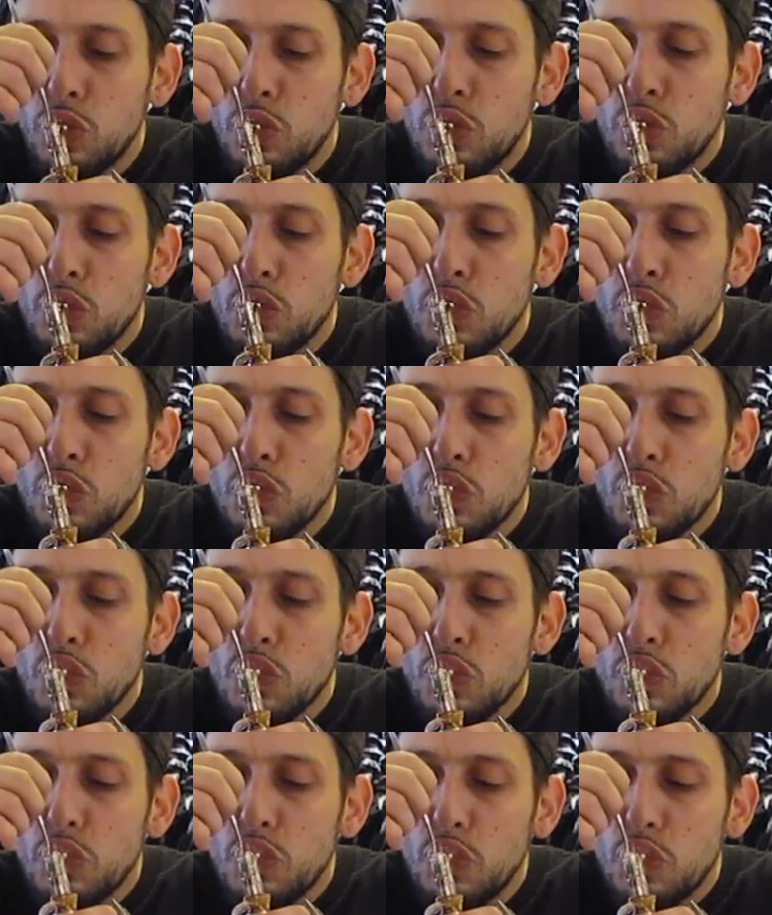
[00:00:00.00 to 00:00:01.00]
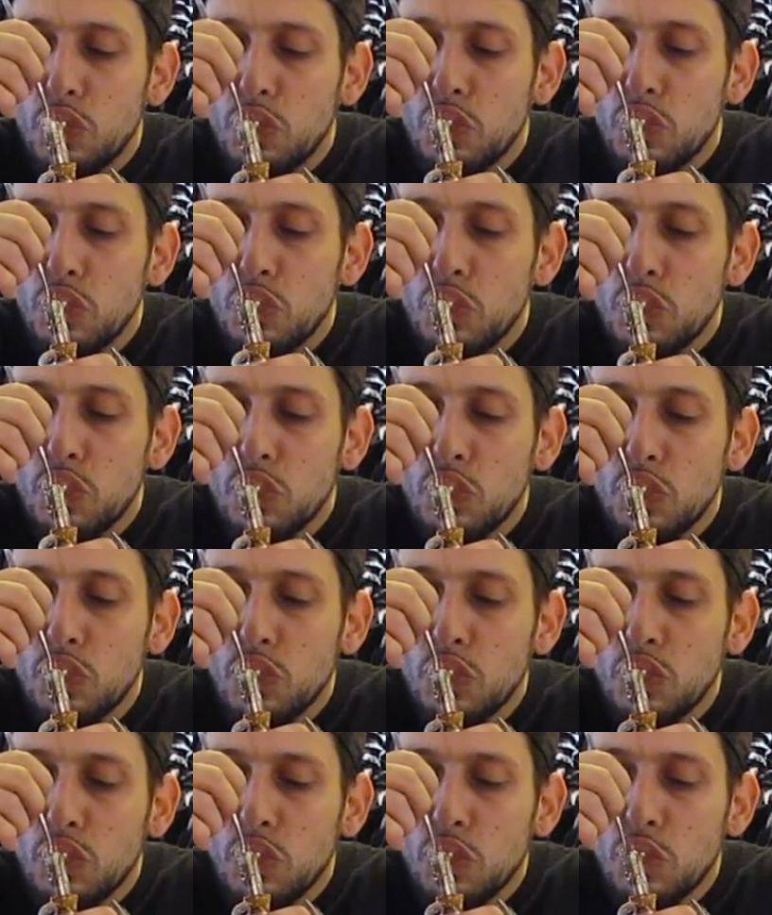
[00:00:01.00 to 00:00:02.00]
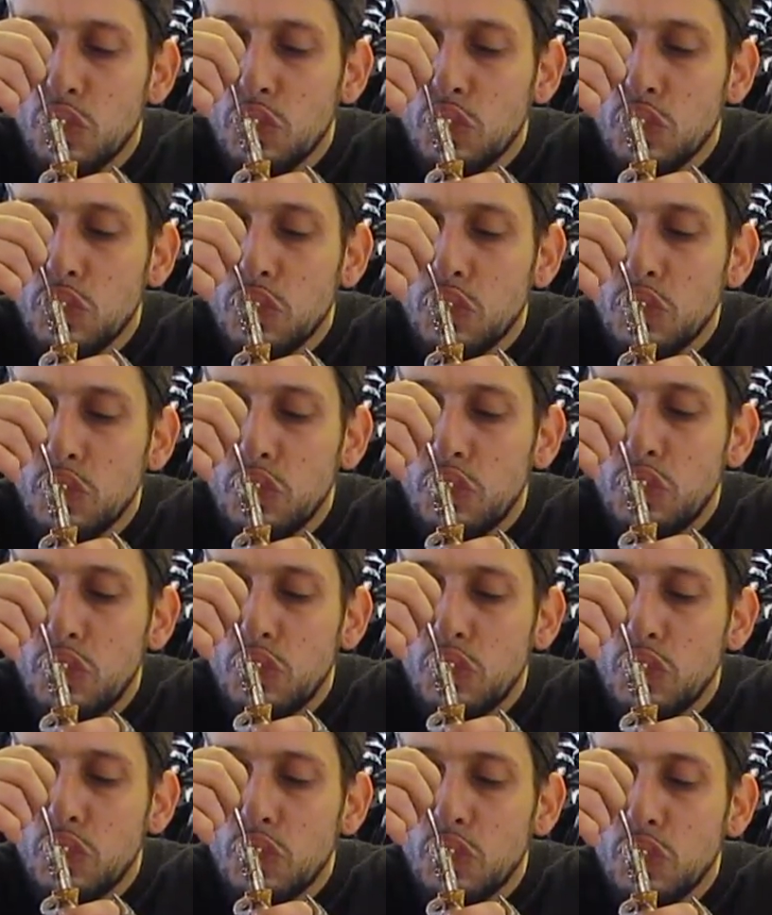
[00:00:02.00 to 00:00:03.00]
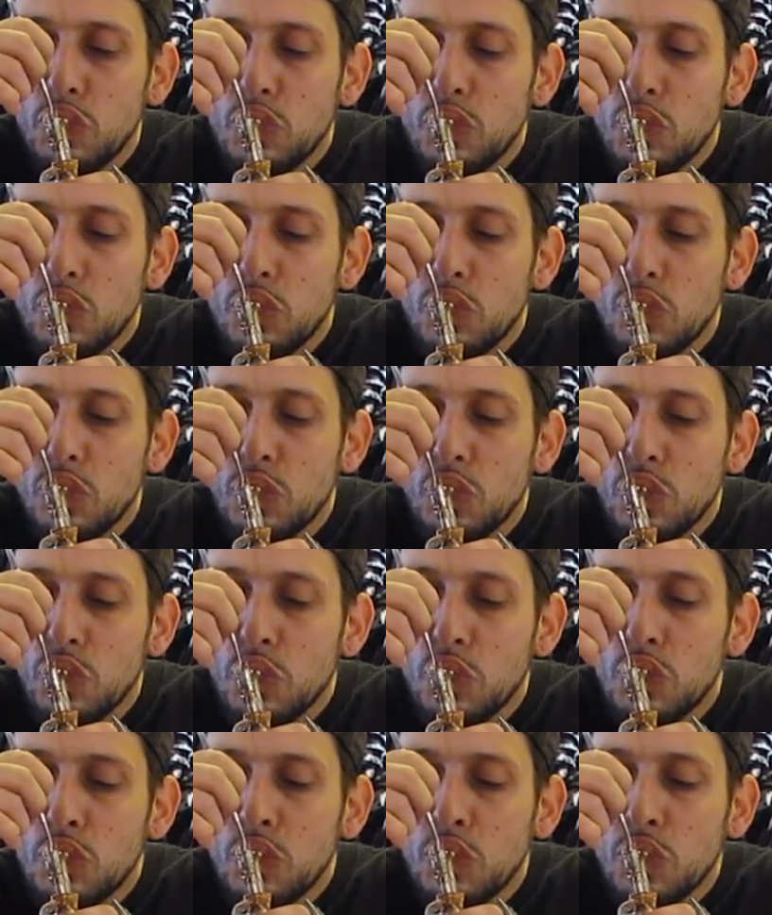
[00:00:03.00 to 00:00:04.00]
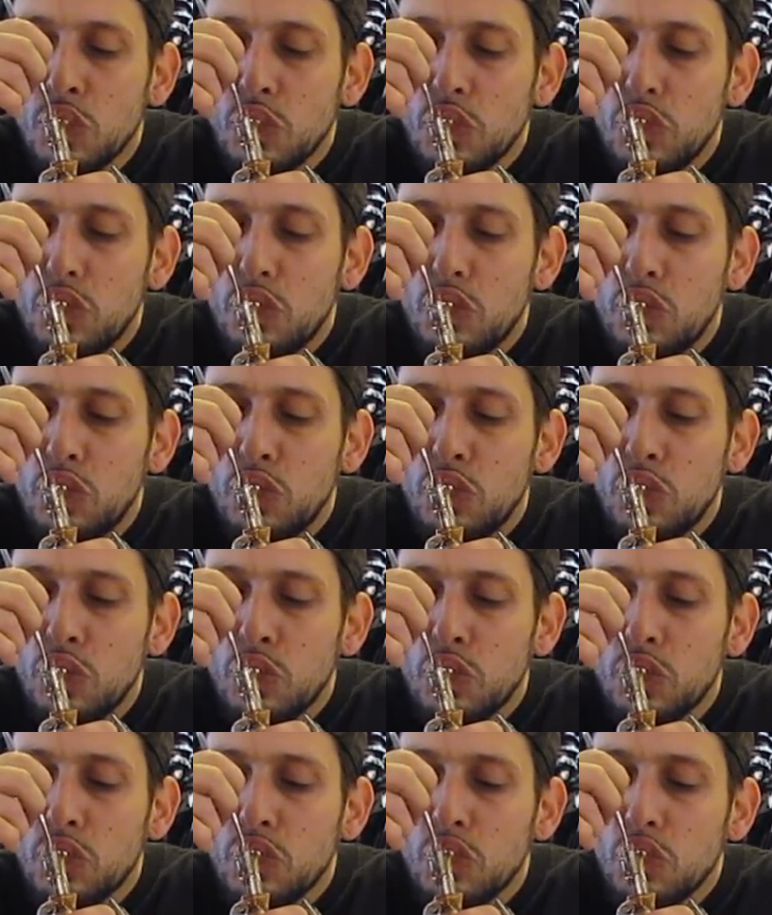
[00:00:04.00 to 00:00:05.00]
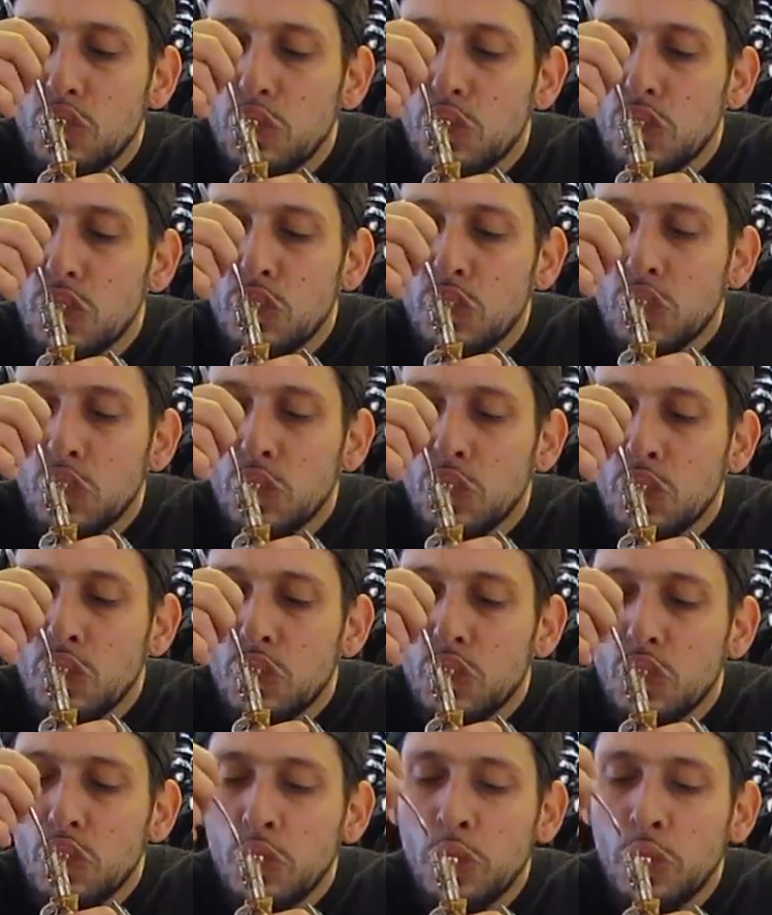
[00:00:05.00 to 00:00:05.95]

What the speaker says: Nothing is said.